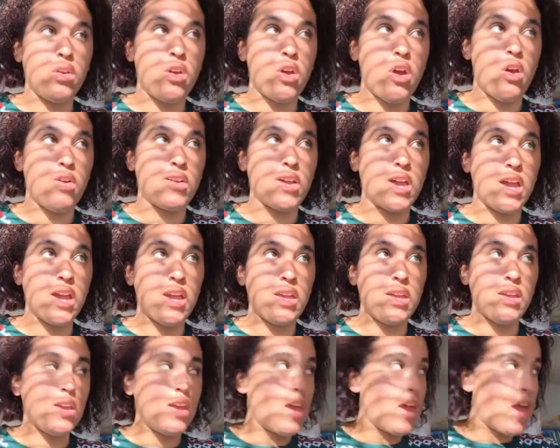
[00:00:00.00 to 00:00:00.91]

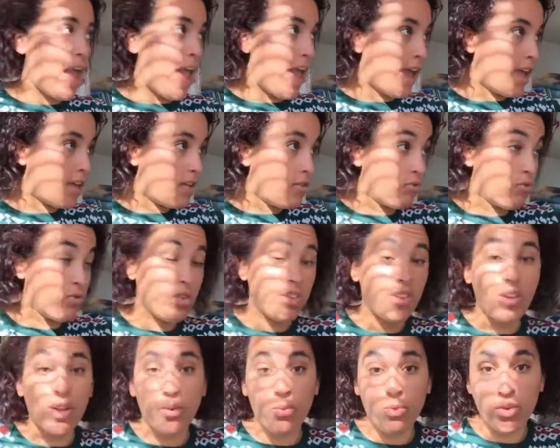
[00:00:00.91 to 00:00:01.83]
okay, and
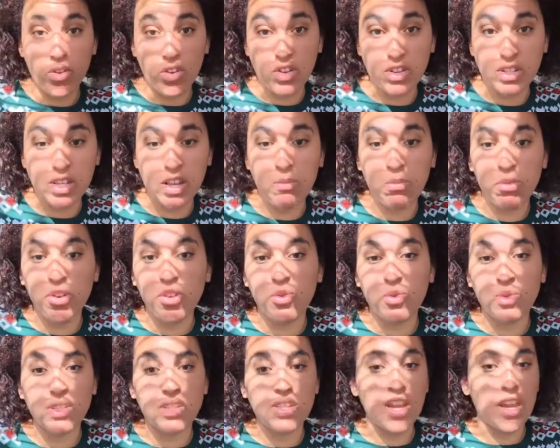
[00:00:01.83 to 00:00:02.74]
really what you could say, Buddha
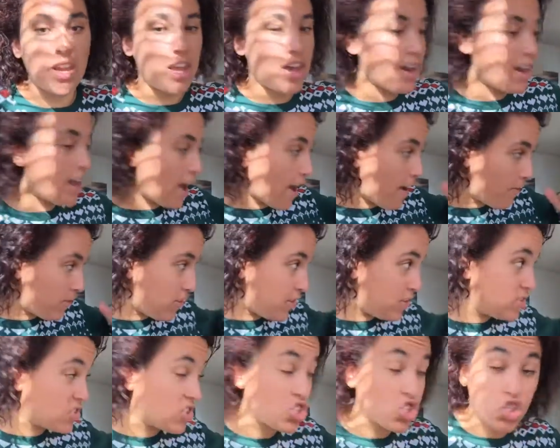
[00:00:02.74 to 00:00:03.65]
would say, not having
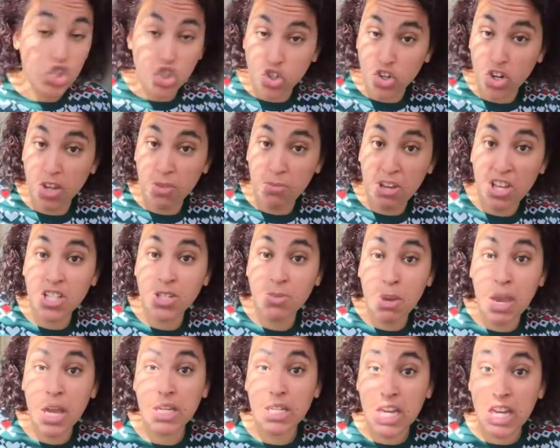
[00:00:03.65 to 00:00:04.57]
these extreme
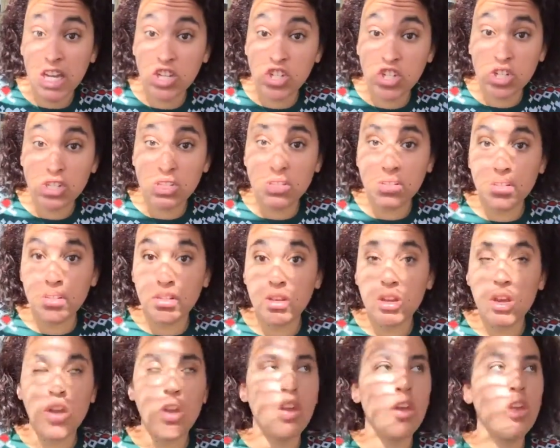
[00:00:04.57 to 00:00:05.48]
expectations,
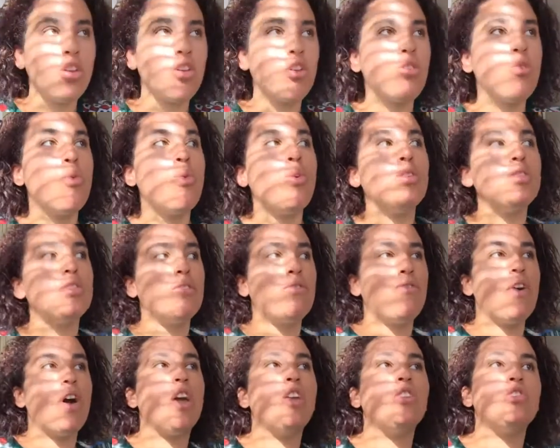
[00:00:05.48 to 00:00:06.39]
you're going to
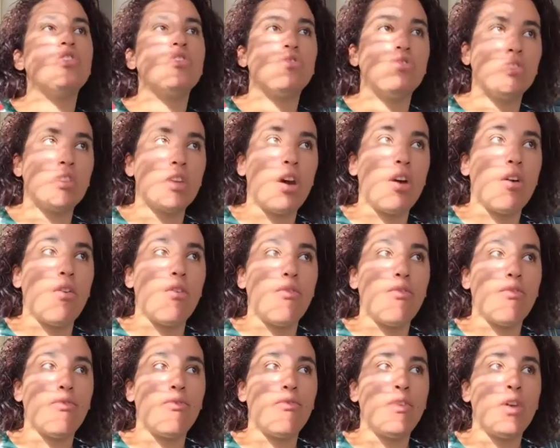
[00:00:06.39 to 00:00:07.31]
find
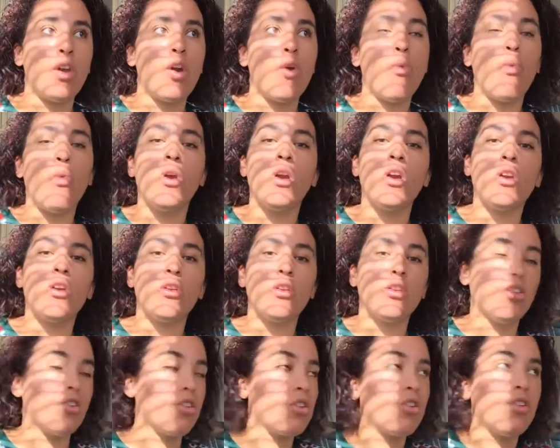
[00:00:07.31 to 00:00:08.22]
yourself where
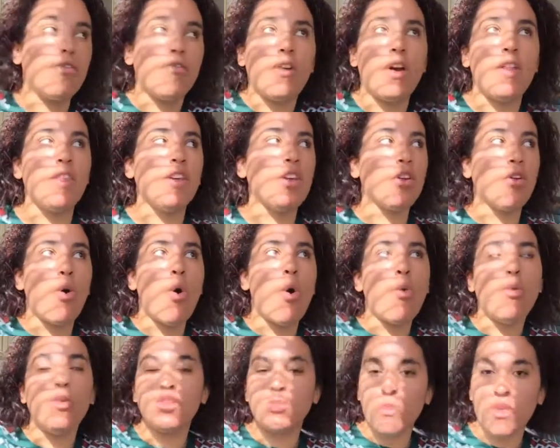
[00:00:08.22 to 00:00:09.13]
you're going to find that you're
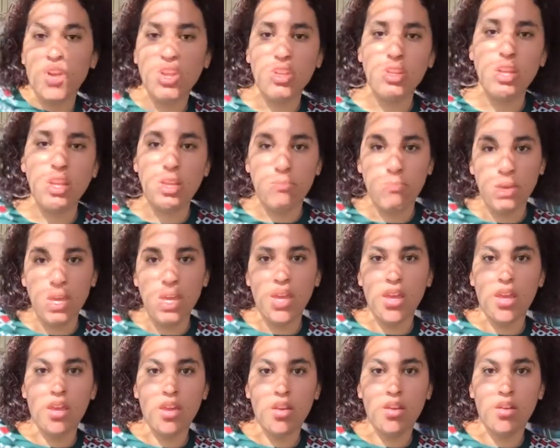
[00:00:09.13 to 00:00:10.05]
always where you need to
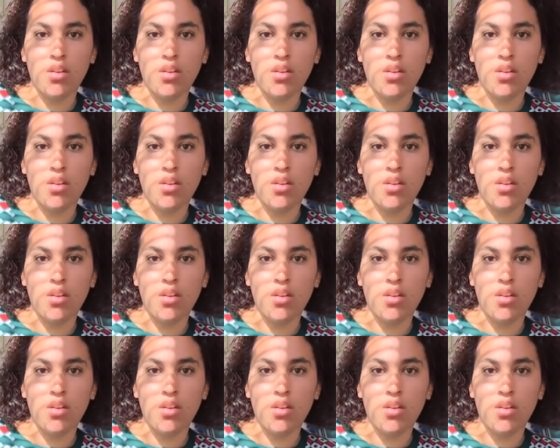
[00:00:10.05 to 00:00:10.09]
be.